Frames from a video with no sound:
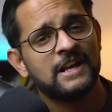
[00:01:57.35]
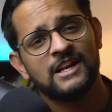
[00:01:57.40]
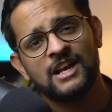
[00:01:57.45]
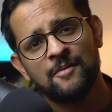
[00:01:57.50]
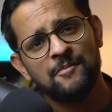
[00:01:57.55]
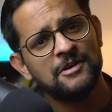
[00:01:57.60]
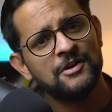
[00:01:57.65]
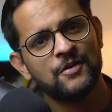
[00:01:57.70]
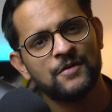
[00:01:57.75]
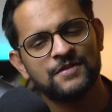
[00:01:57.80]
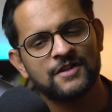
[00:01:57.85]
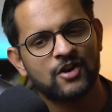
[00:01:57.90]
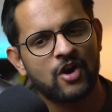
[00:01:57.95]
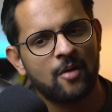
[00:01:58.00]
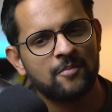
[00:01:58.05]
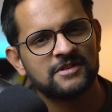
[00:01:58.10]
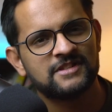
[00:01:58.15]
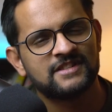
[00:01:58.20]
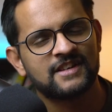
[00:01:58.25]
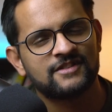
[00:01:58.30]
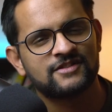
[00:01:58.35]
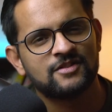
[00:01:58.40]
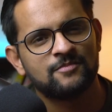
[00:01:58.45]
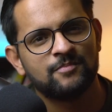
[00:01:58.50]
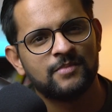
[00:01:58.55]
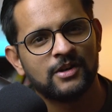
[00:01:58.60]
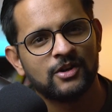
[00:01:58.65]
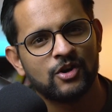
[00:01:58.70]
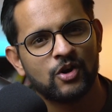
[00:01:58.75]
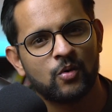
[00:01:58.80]
Let me know in the comment
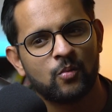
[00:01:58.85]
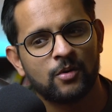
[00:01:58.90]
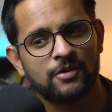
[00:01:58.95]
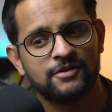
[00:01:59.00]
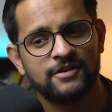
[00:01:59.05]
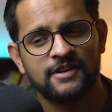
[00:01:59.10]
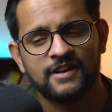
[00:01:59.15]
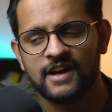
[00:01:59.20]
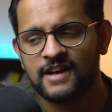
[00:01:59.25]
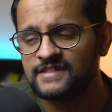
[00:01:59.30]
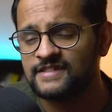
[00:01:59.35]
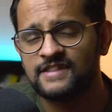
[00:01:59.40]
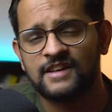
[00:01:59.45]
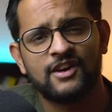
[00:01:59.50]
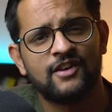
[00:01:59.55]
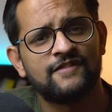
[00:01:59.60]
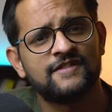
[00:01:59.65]
section below, what did you guys think